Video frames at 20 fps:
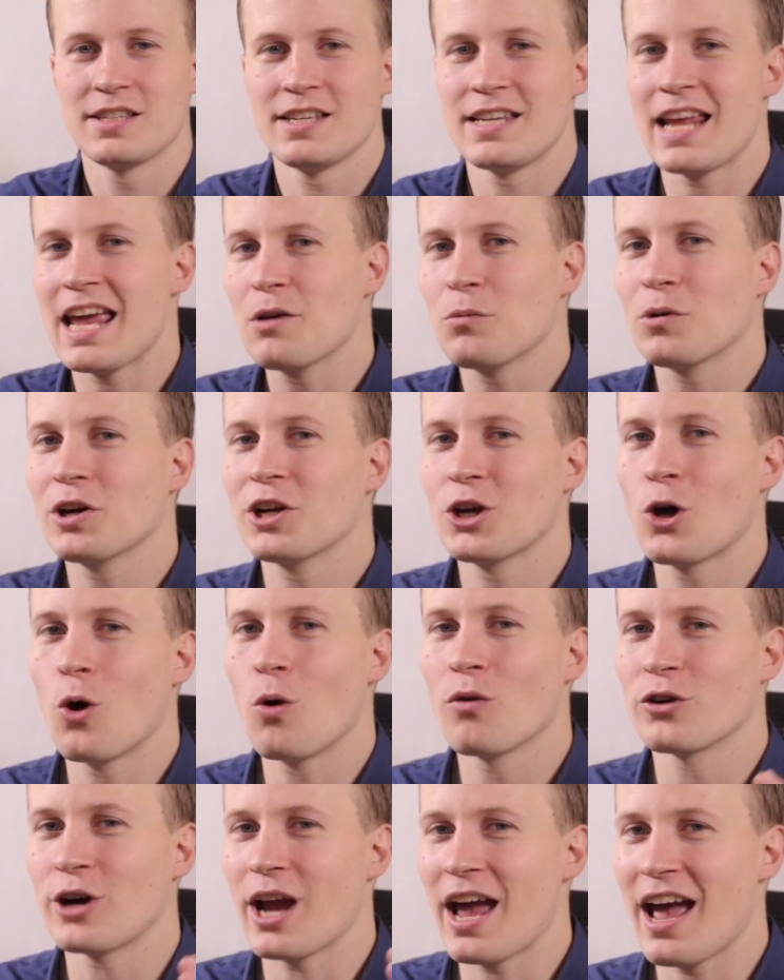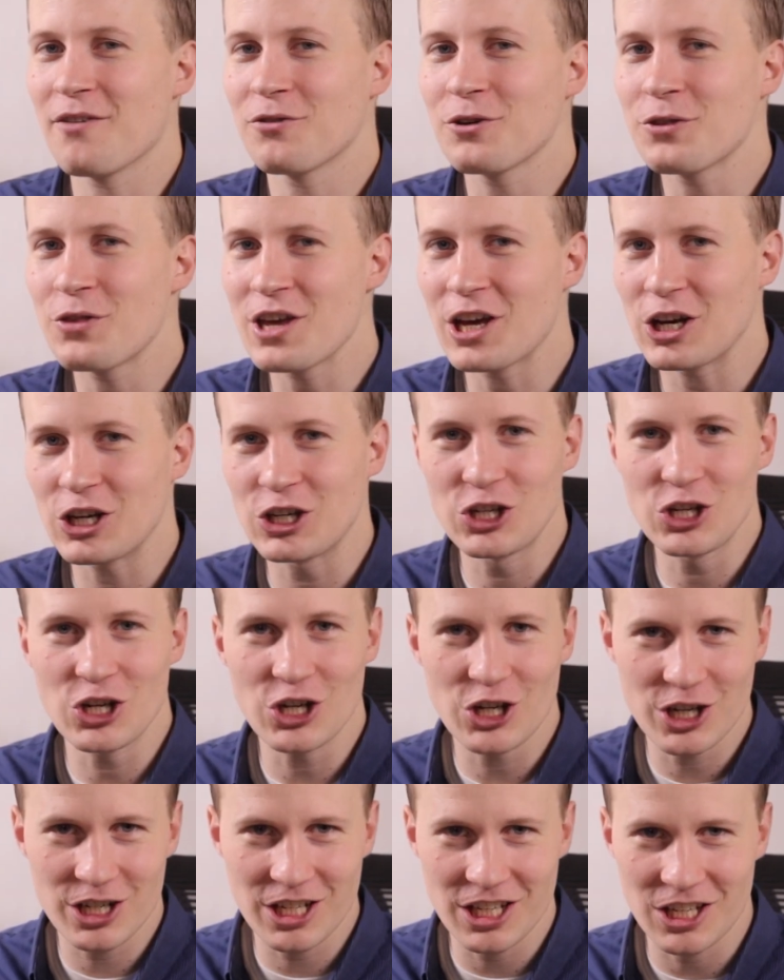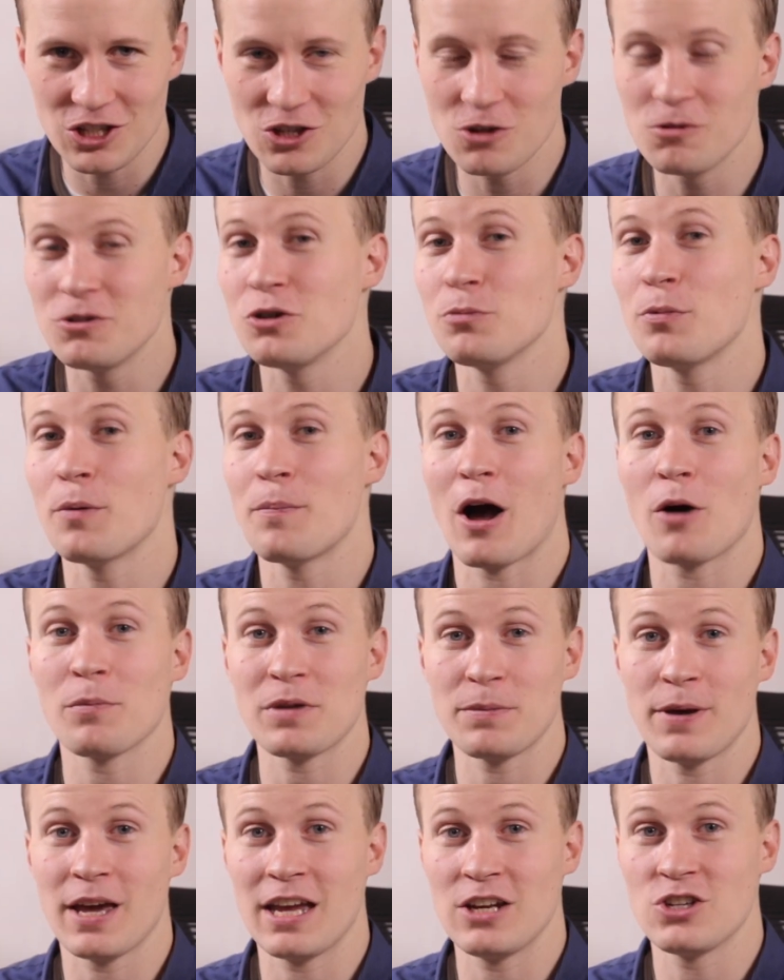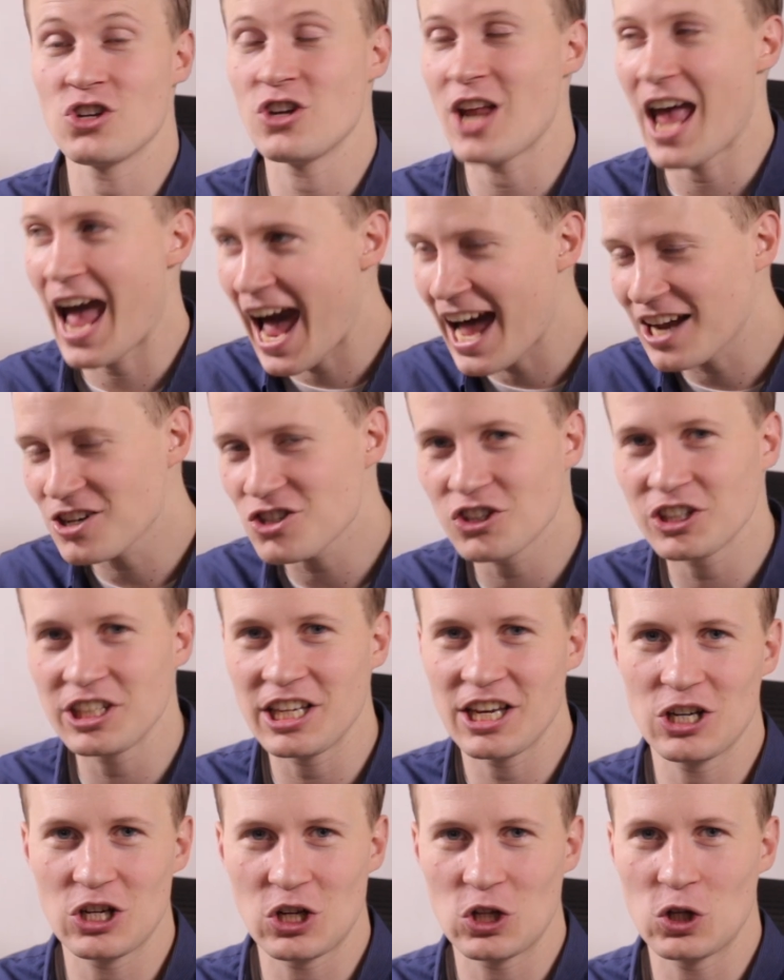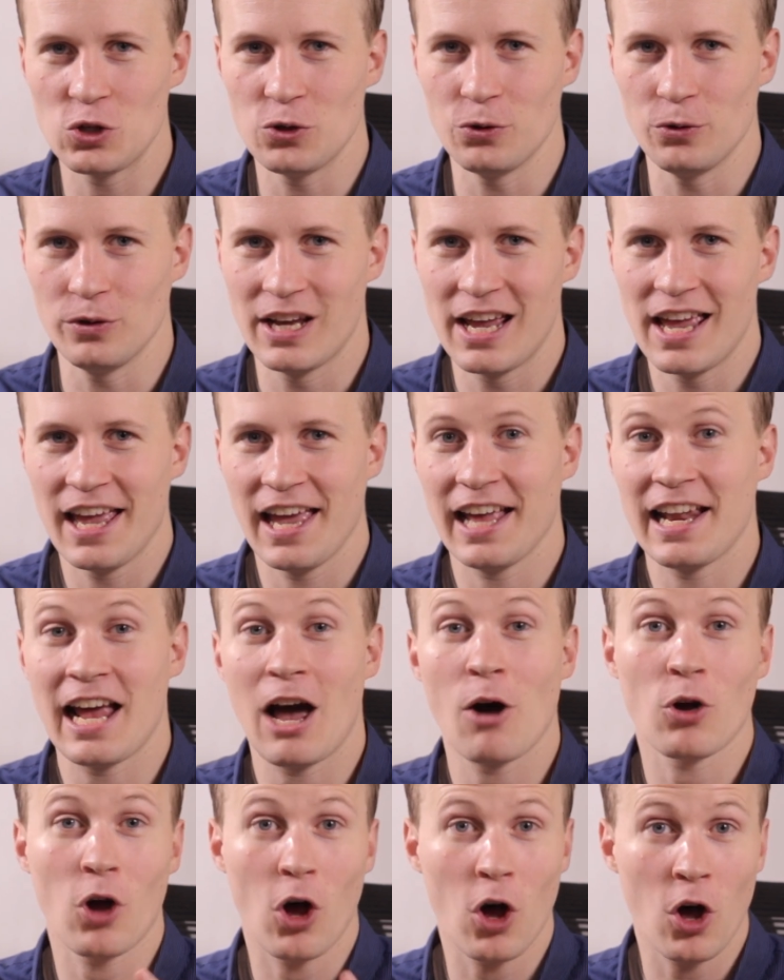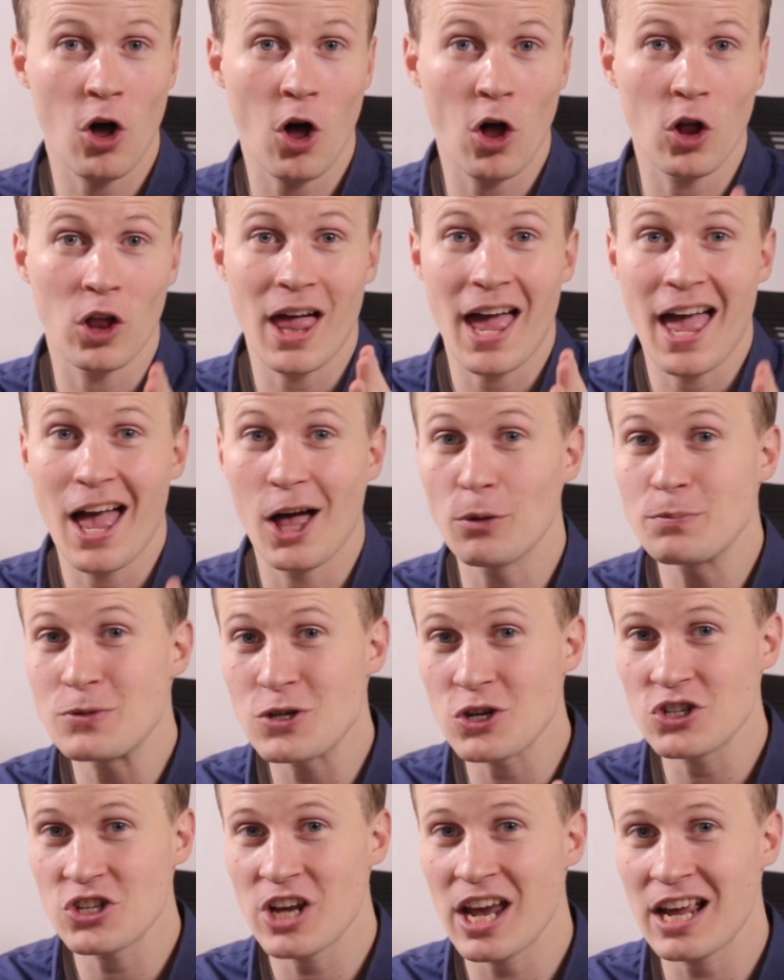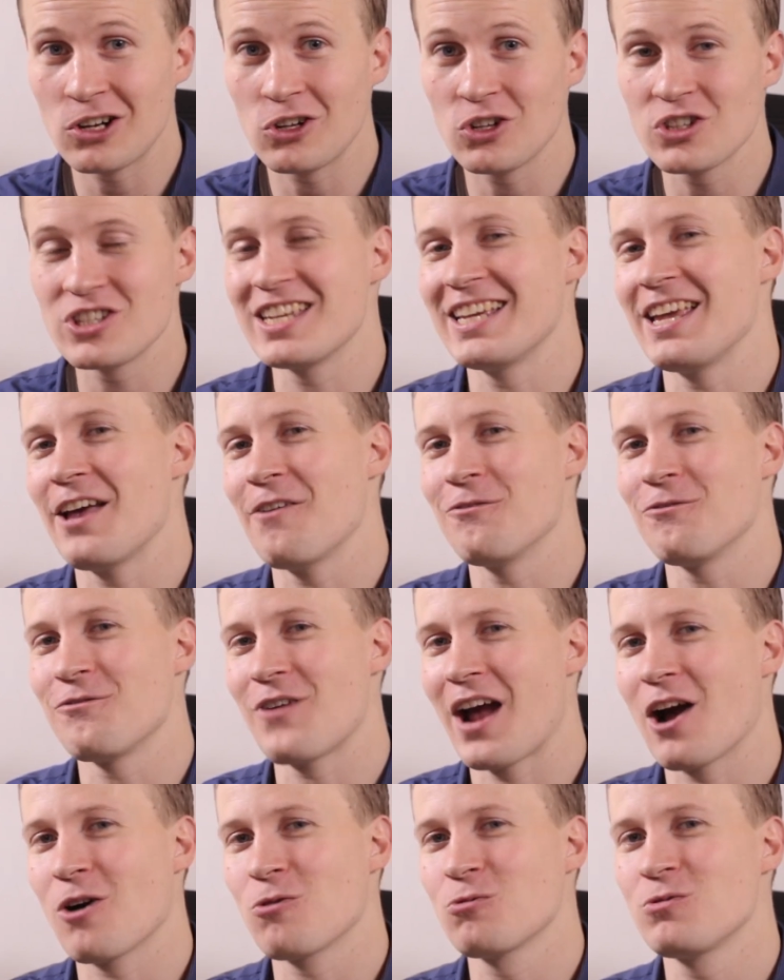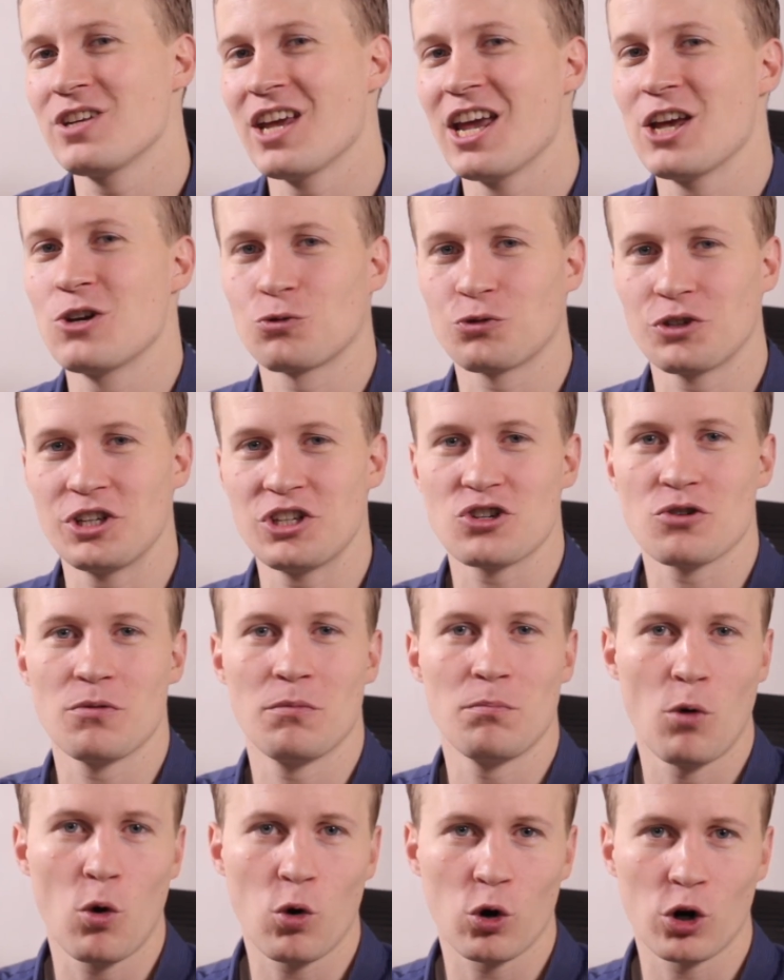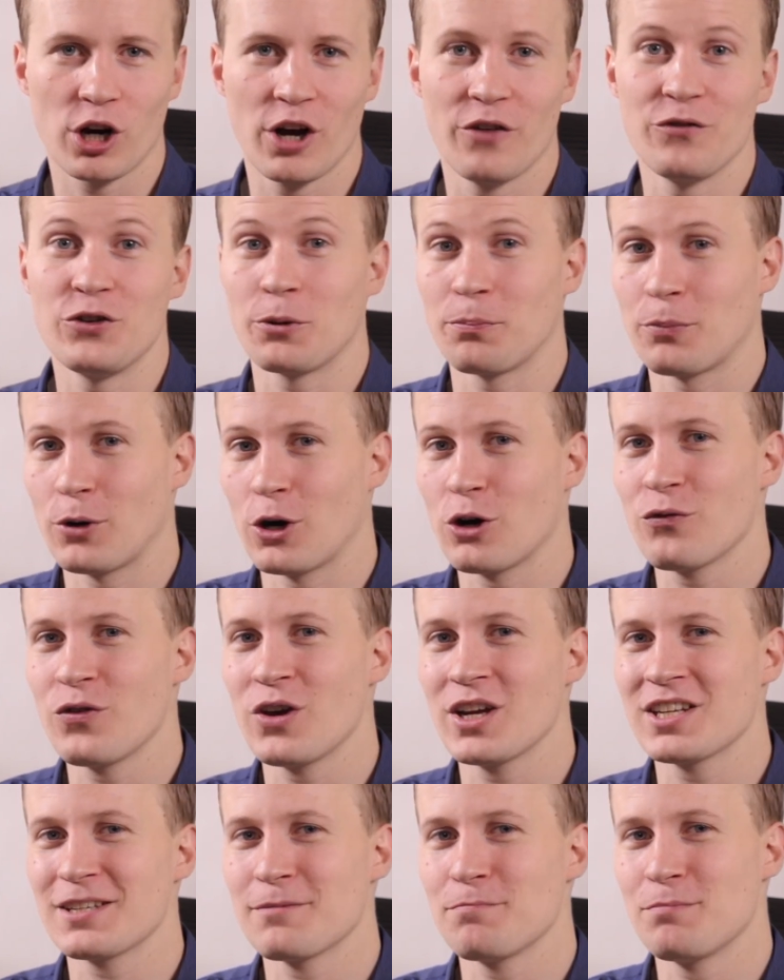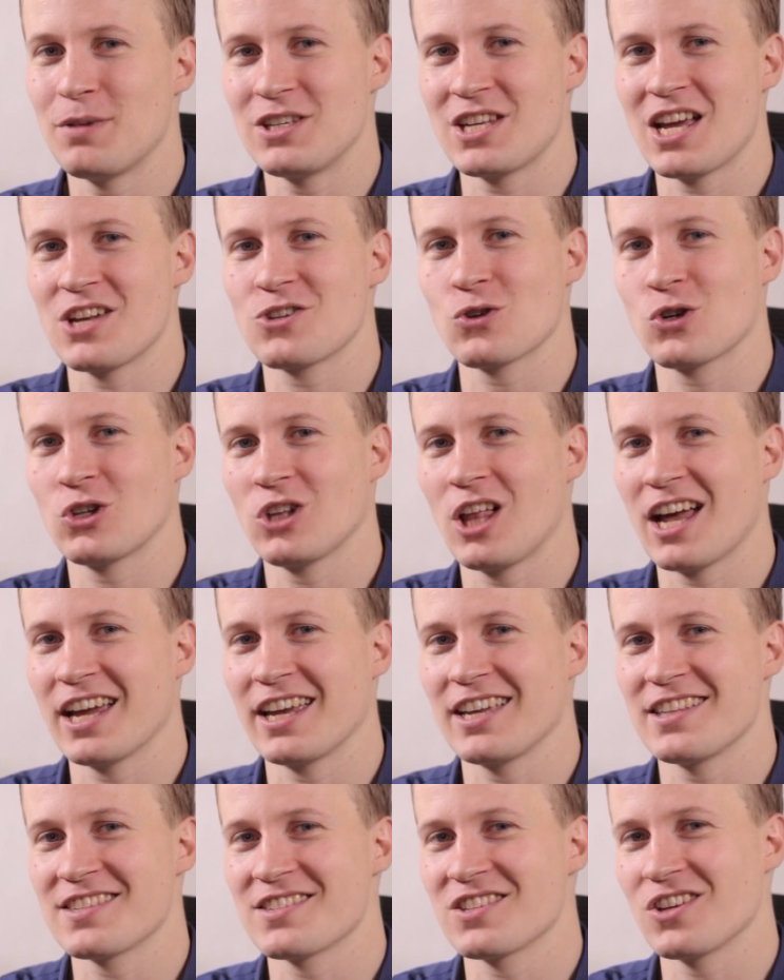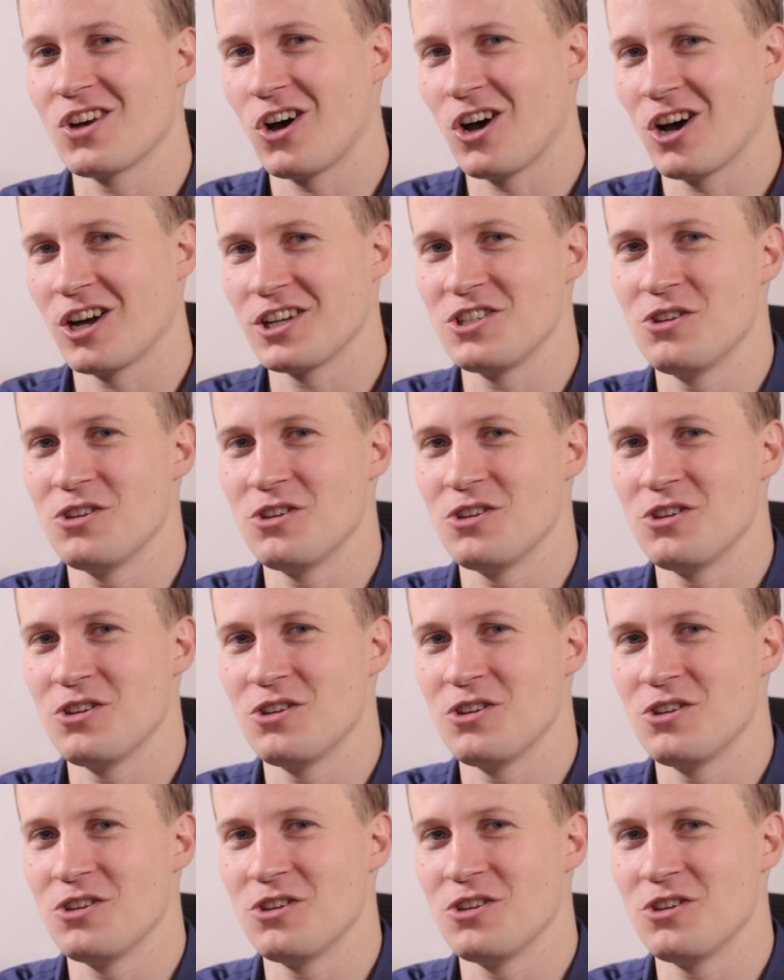Today, we're gonna go over everything a good YouTube About Me page should actually include and how it all helps your channel to get found and reach more of your perfect potential clients on